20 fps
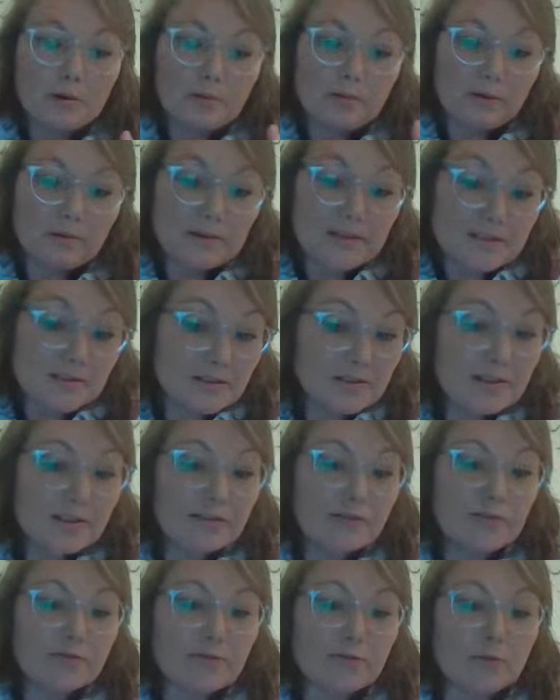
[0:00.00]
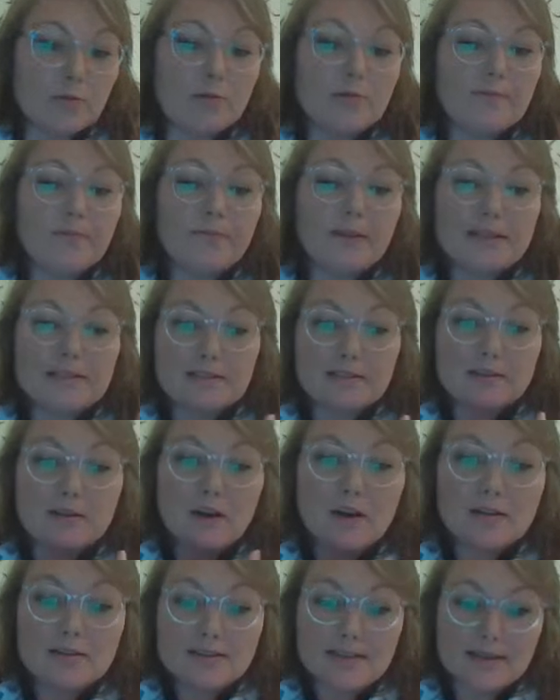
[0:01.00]
what we're always looking for is a
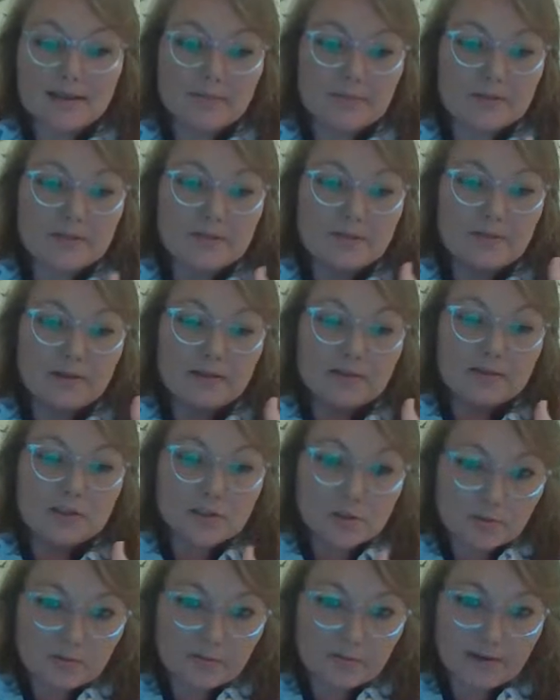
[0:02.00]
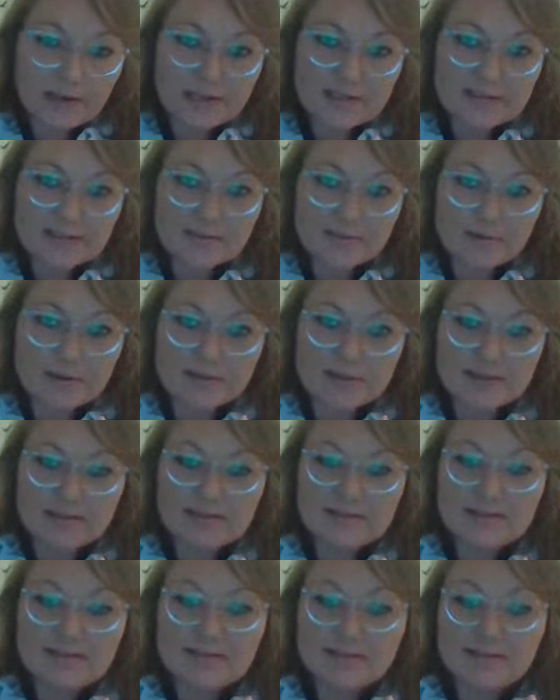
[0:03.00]
contact between shore-face
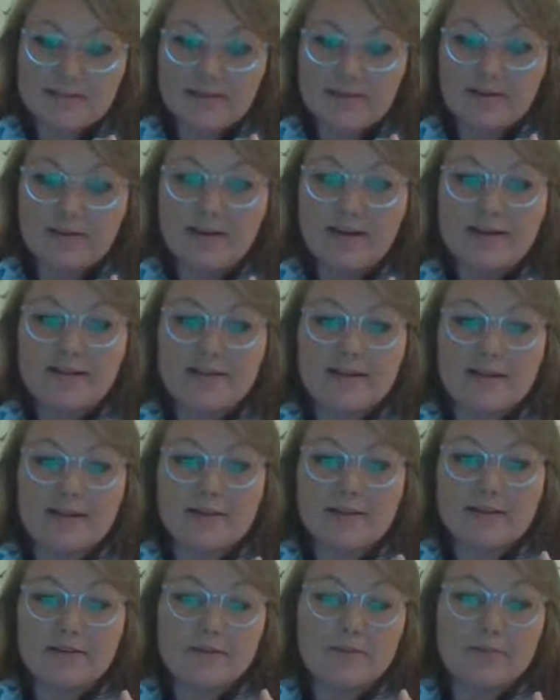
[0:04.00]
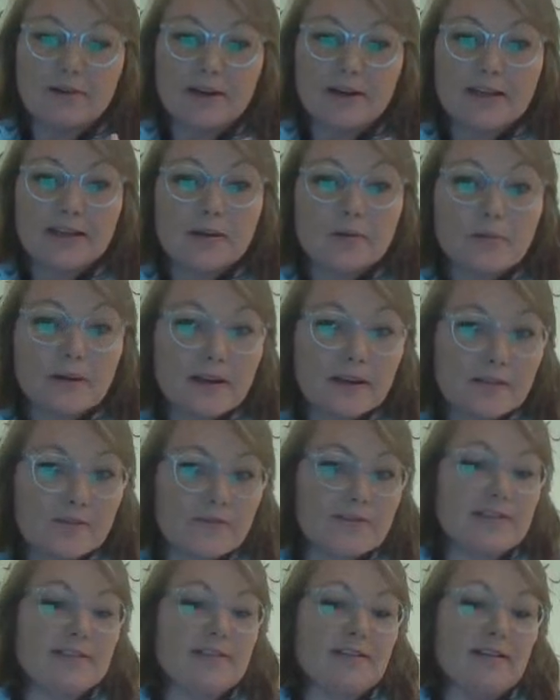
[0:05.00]
deposits that are laid down under breaking
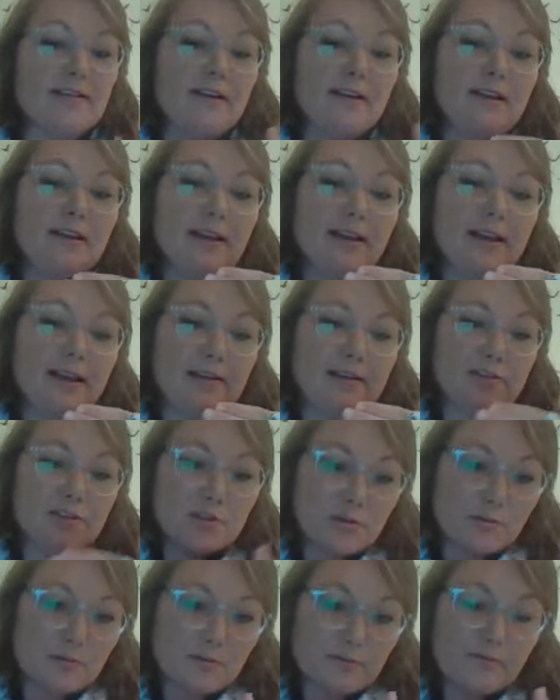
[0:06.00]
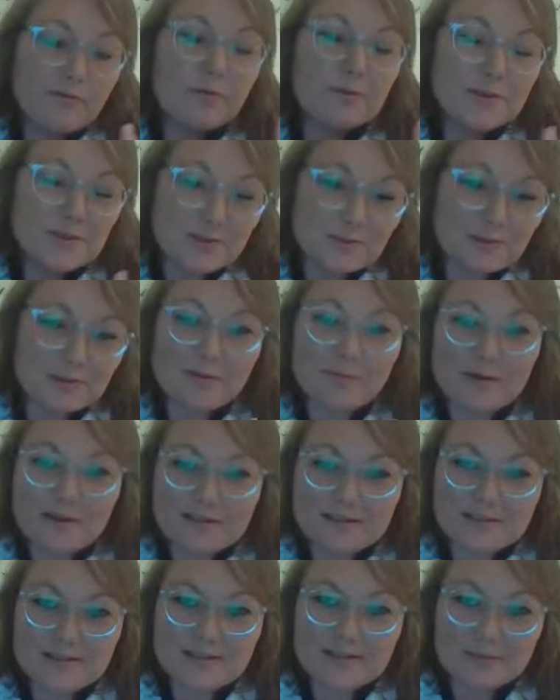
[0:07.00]
waves and foreshore
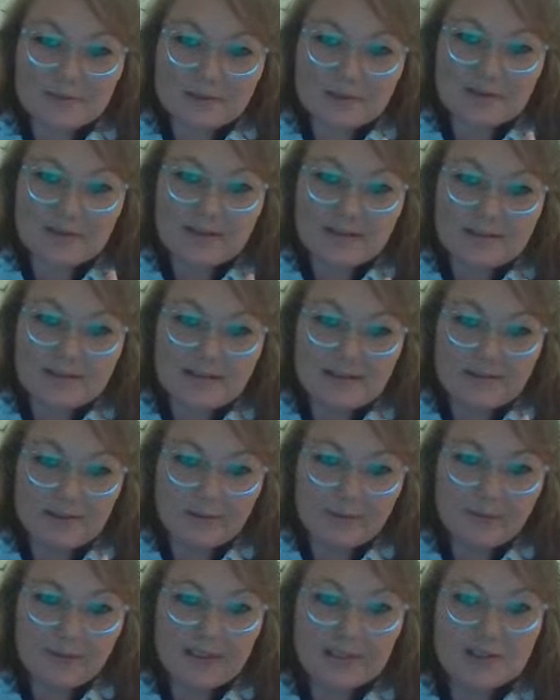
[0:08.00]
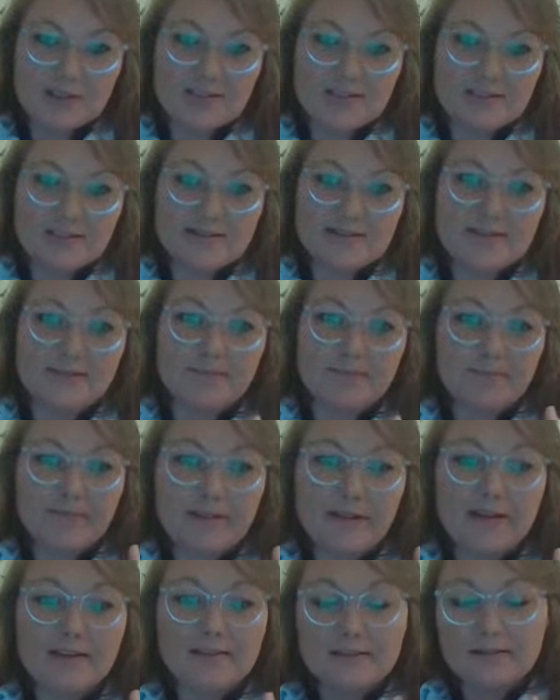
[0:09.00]
deposits, which are laid down on beaches.
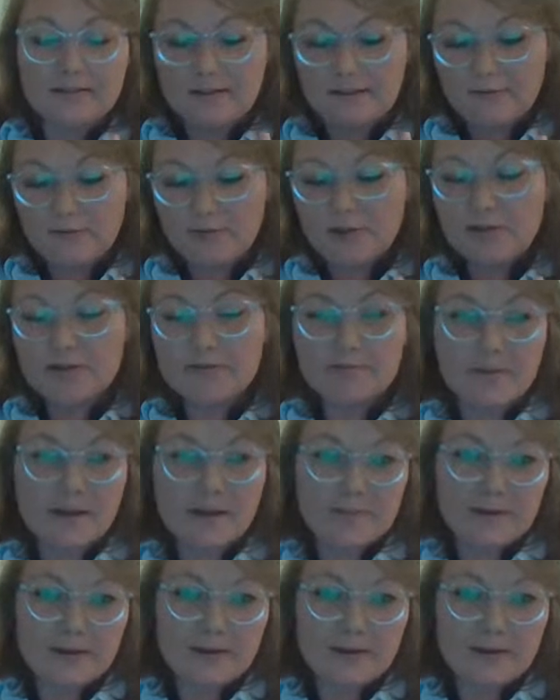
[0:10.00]
If you can